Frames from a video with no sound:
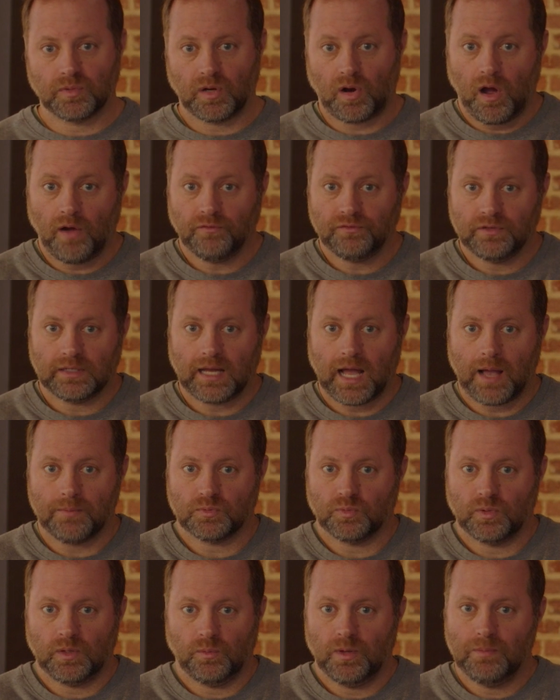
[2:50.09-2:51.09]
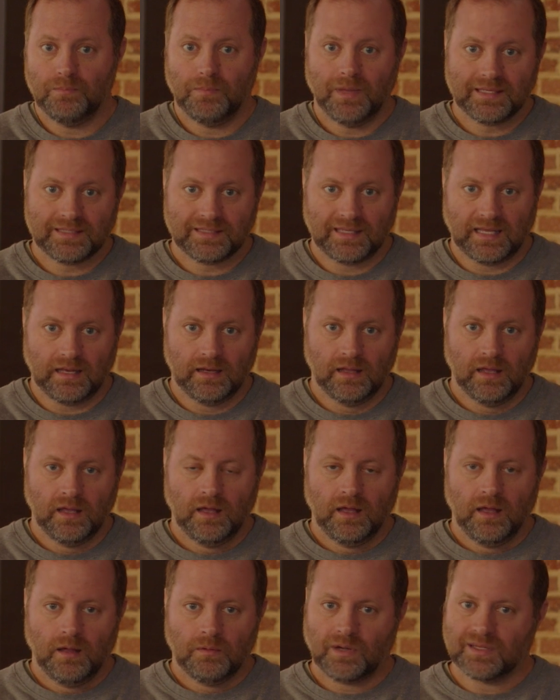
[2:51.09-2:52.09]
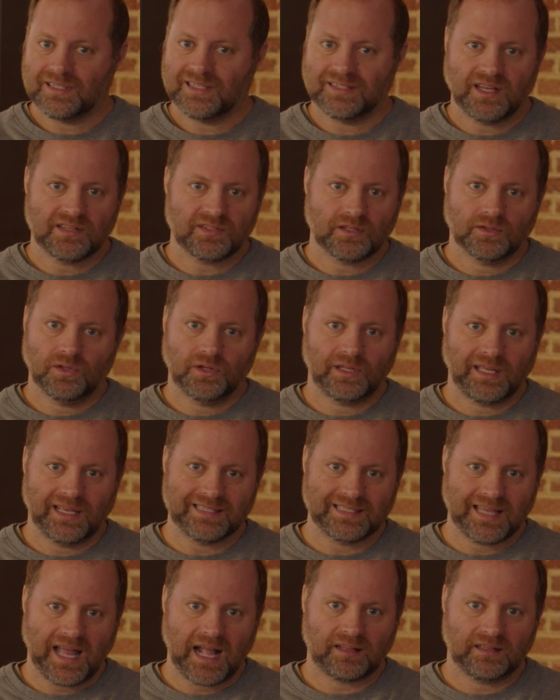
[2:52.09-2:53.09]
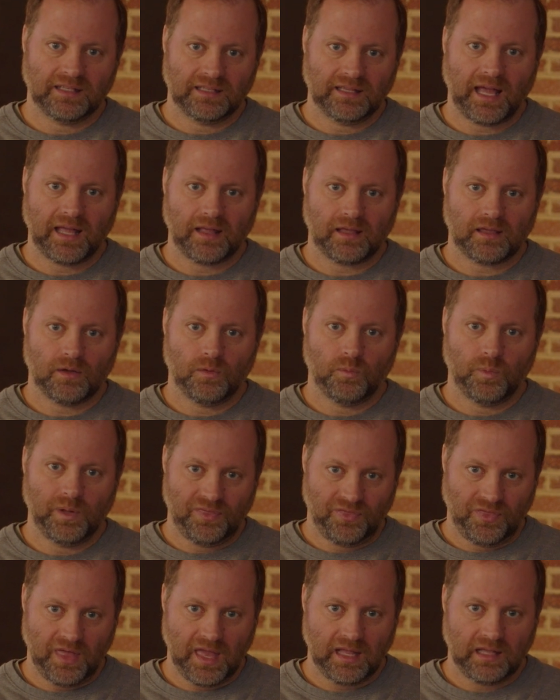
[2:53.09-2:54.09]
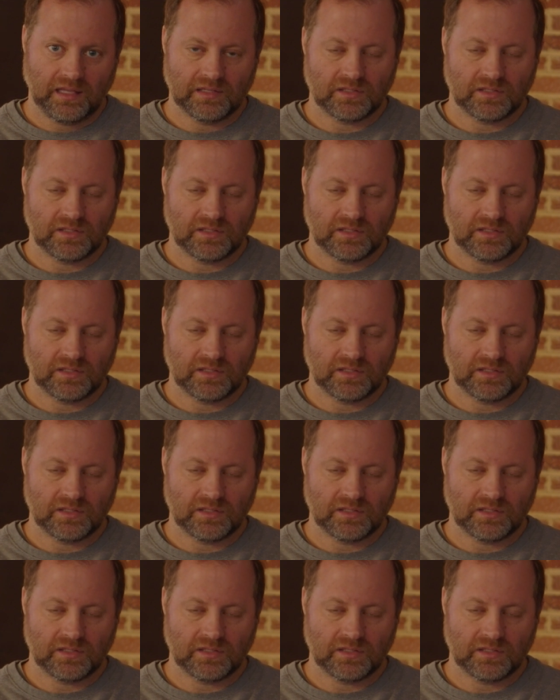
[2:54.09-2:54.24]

but oftentimes we miss it because it doesn't look exactly like we think.